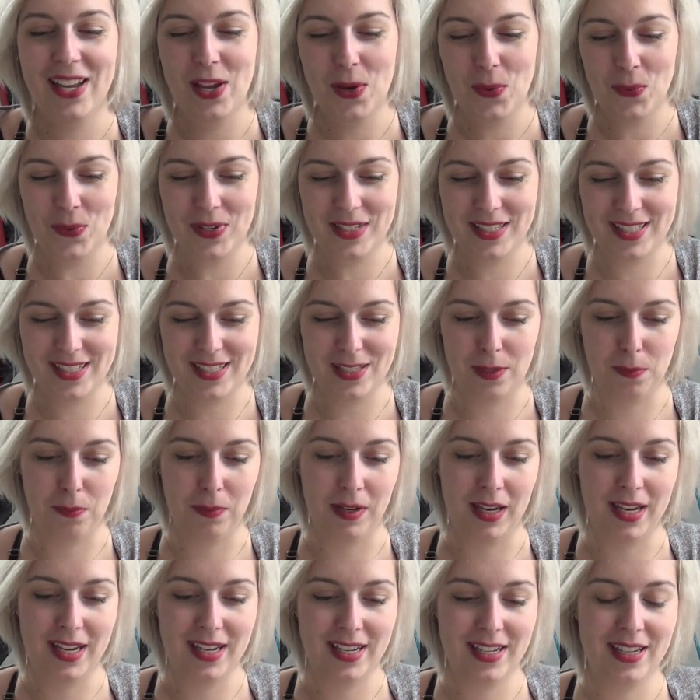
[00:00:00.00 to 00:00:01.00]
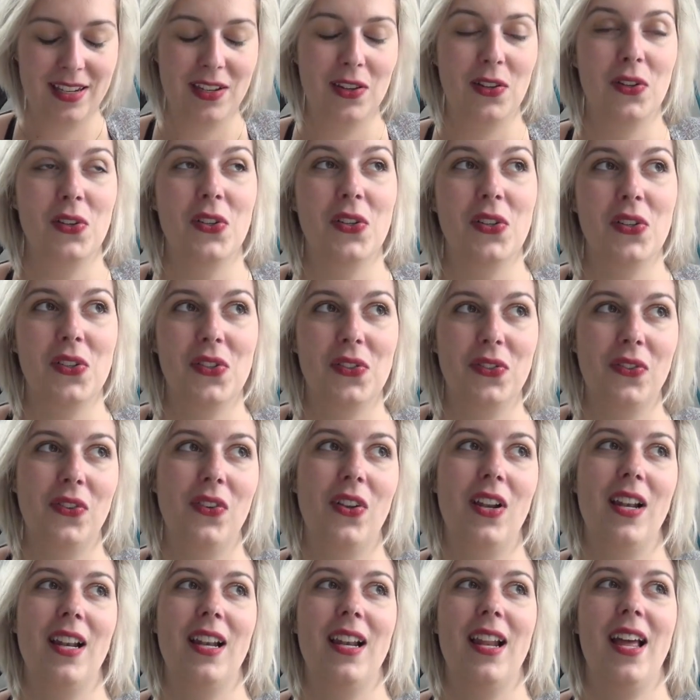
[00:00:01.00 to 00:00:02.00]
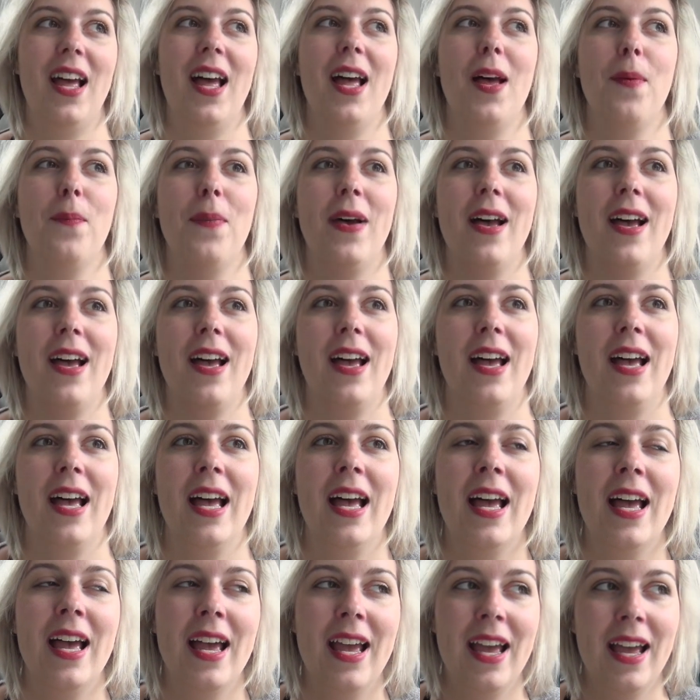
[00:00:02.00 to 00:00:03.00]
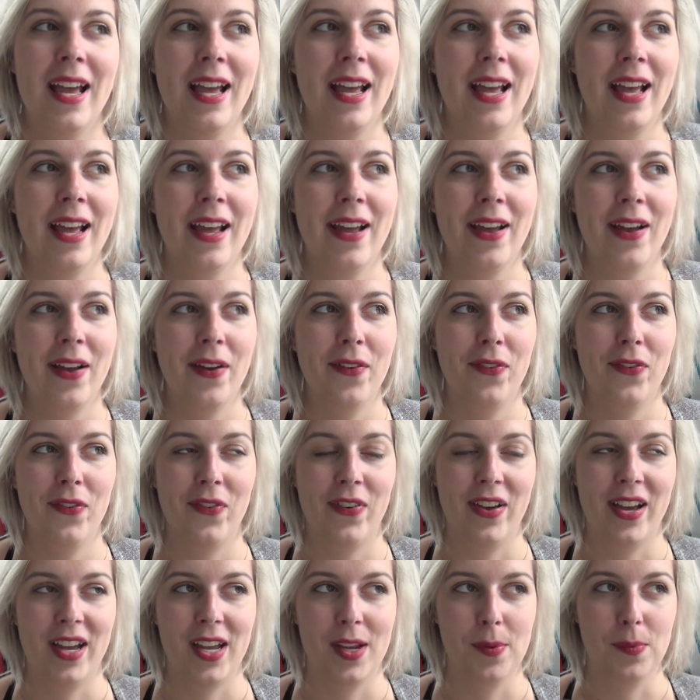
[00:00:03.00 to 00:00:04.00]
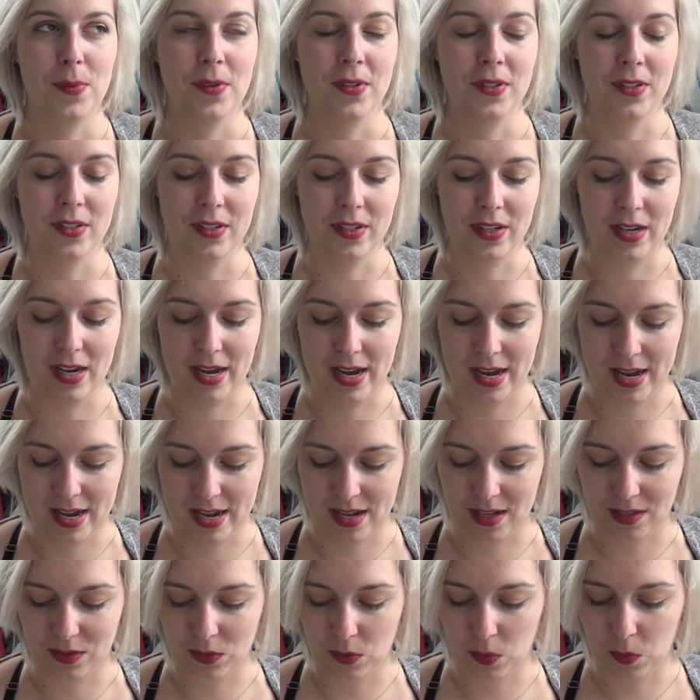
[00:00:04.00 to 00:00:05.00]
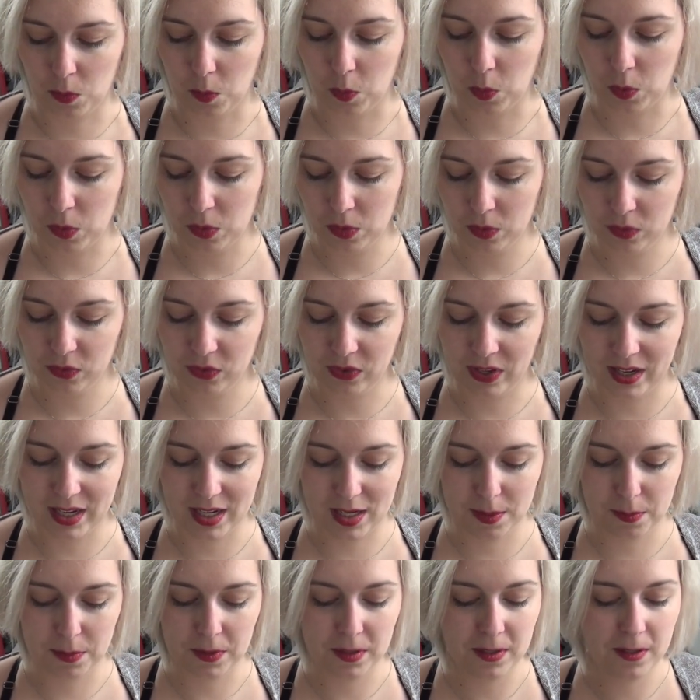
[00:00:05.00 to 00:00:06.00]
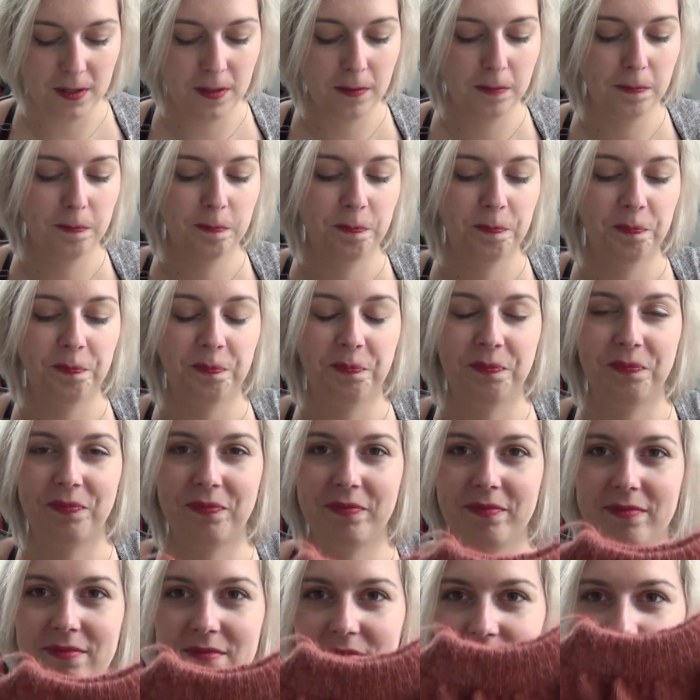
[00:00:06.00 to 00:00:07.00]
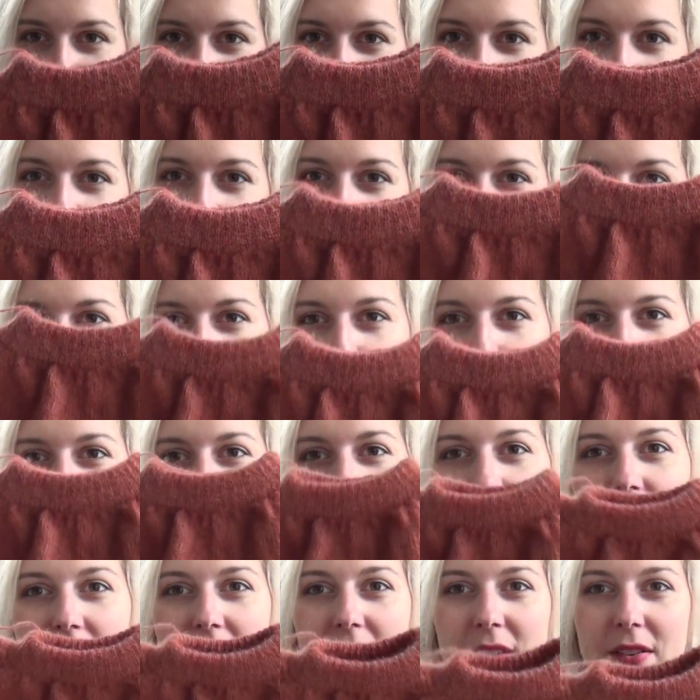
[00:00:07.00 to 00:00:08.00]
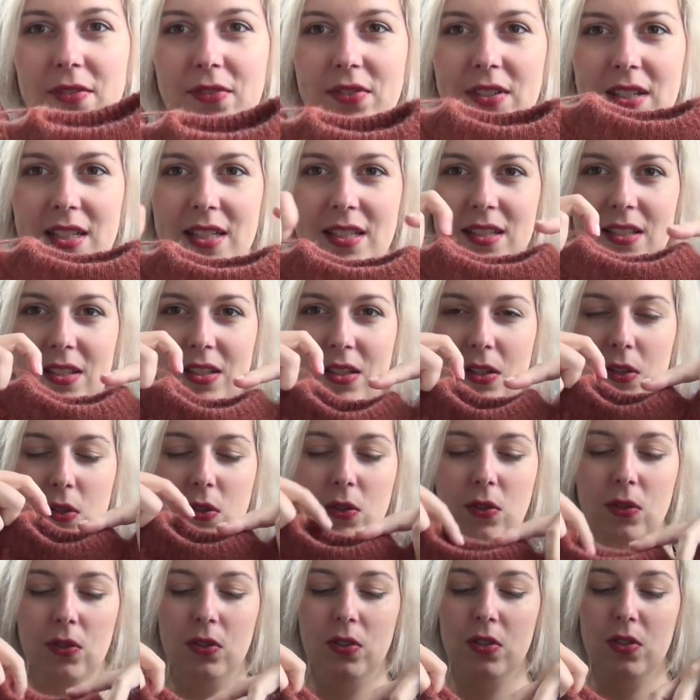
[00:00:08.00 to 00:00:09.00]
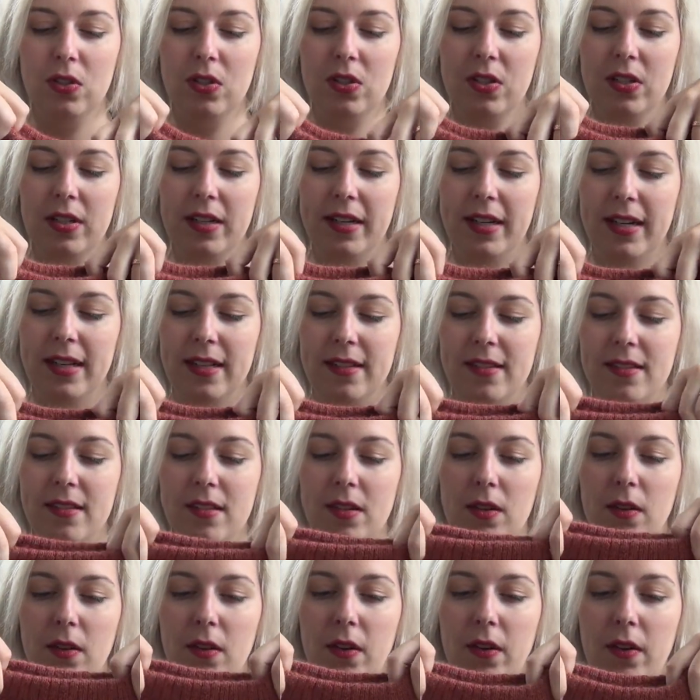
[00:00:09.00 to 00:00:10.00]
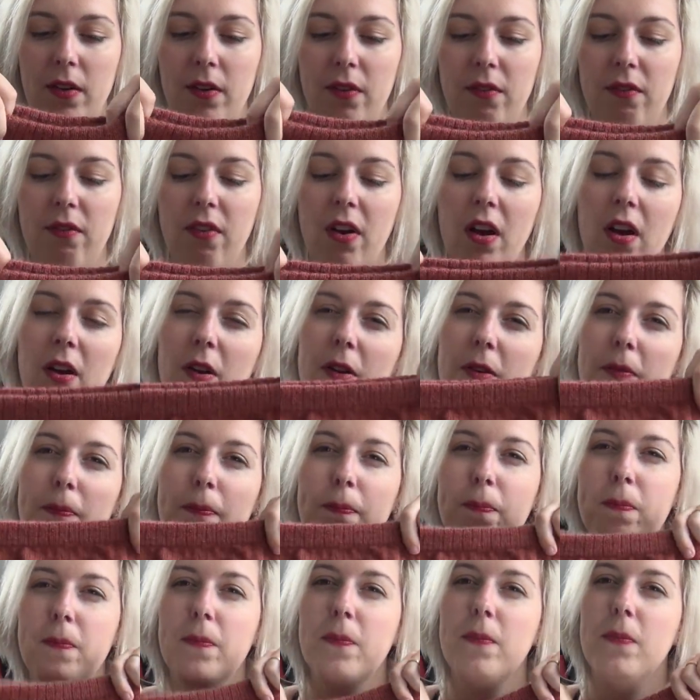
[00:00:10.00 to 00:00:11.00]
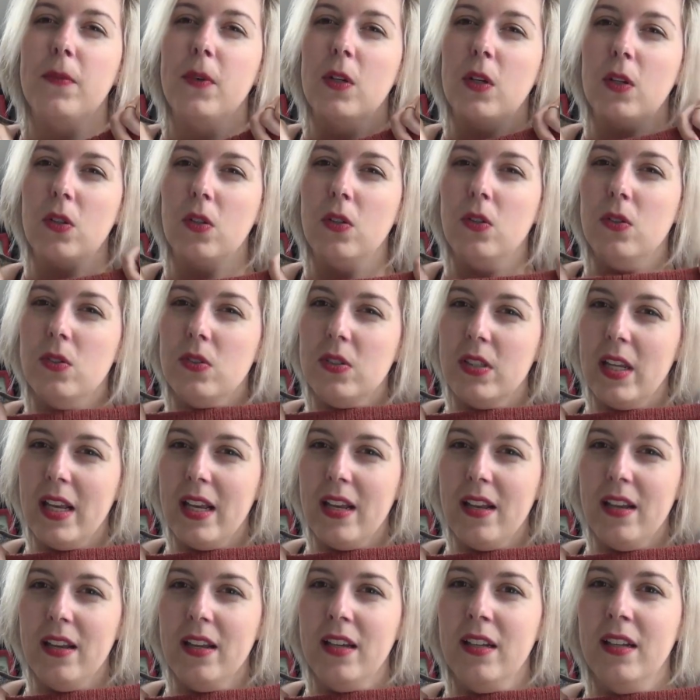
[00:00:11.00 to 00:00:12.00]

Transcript: which is a blend of llama fiber and wool fiber. I really love this color. It's warm rosa,